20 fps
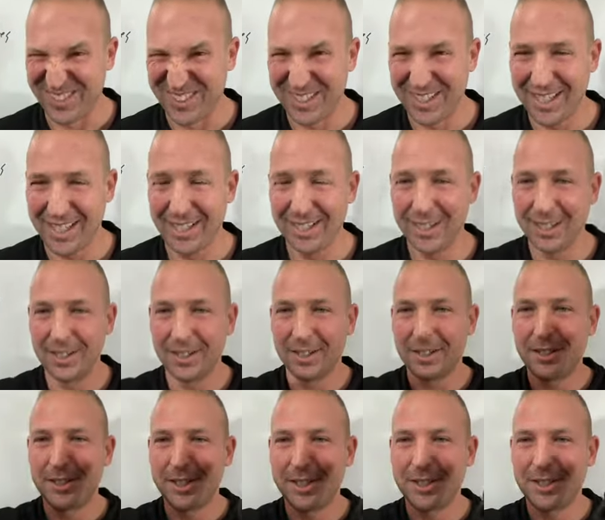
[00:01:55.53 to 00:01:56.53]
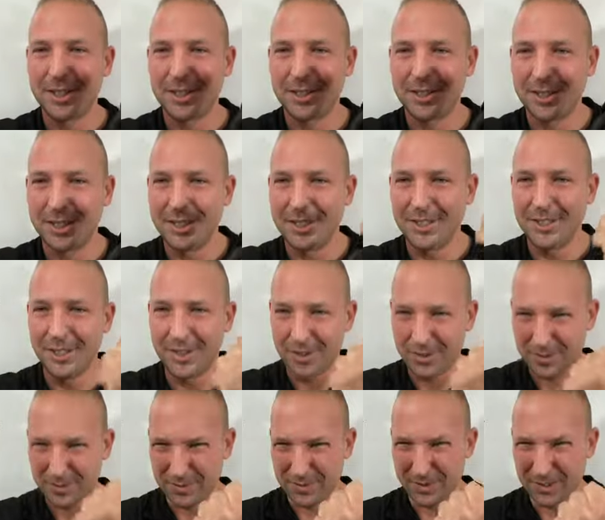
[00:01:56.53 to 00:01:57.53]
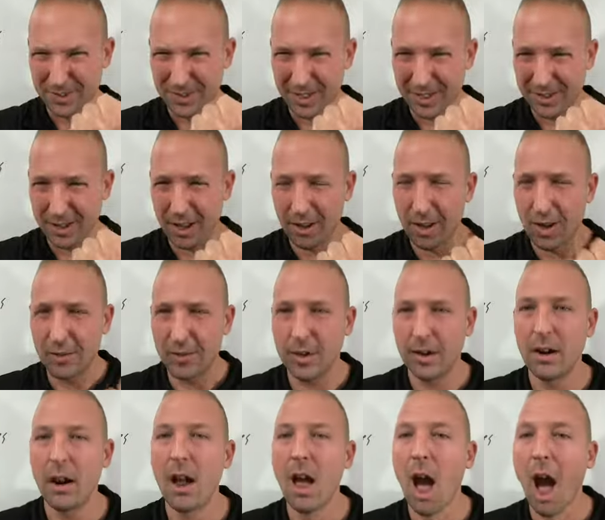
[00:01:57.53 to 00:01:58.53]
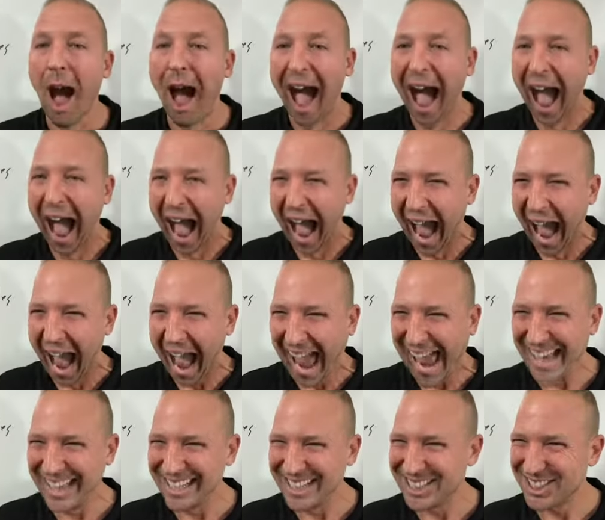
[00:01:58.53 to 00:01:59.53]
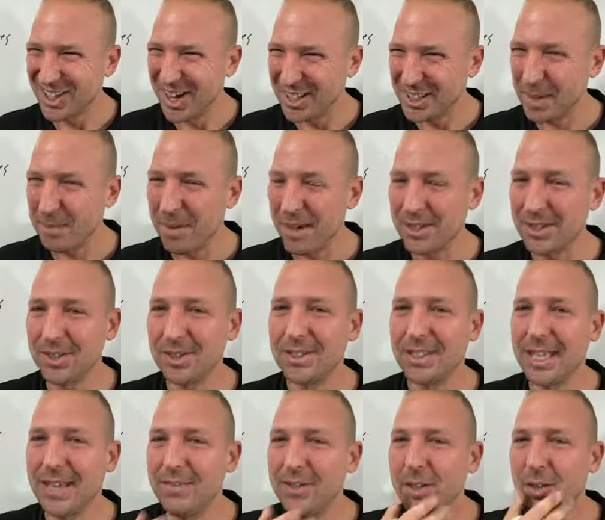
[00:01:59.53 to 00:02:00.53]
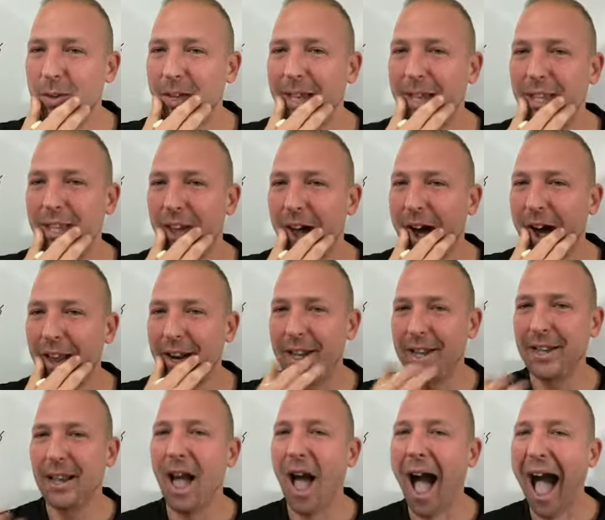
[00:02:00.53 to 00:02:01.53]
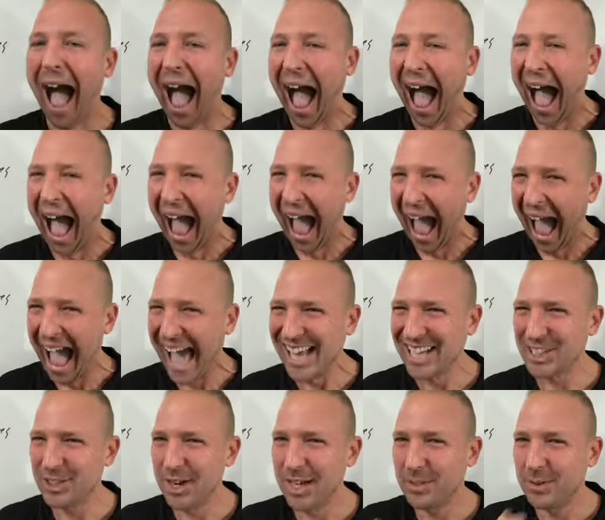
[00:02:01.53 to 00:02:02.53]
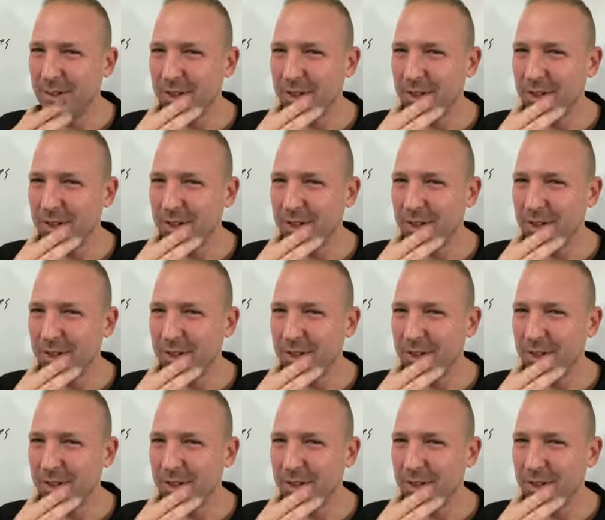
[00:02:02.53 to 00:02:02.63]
and clench, tense all over, and stretch your muscles. Even do like a yawning stretch